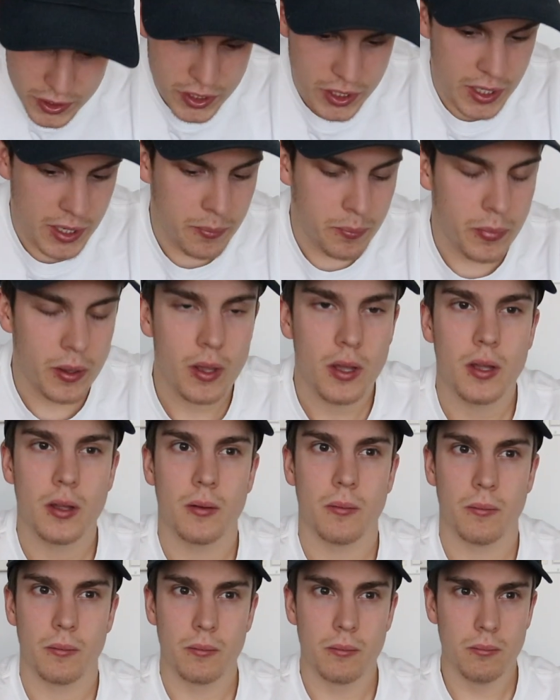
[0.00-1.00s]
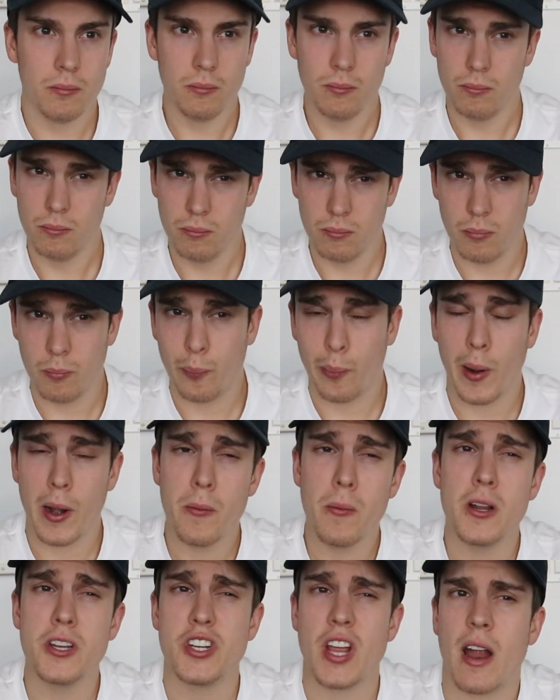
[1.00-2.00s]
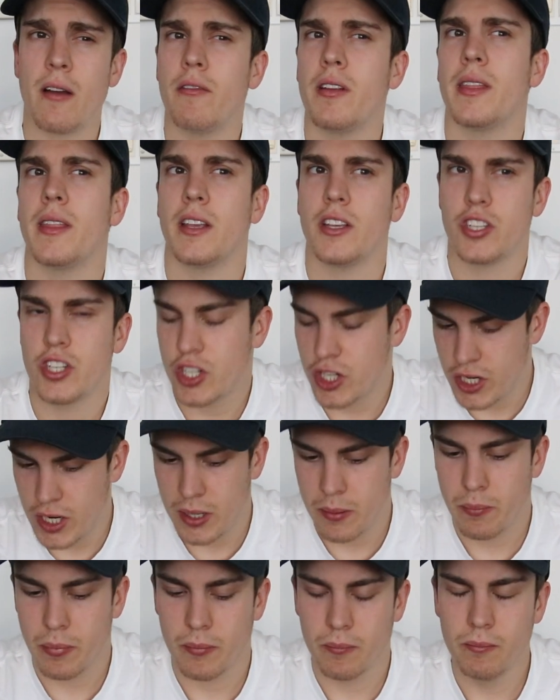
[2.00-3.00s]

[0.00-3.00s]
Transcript: cheap. Pretty much everything's cheap,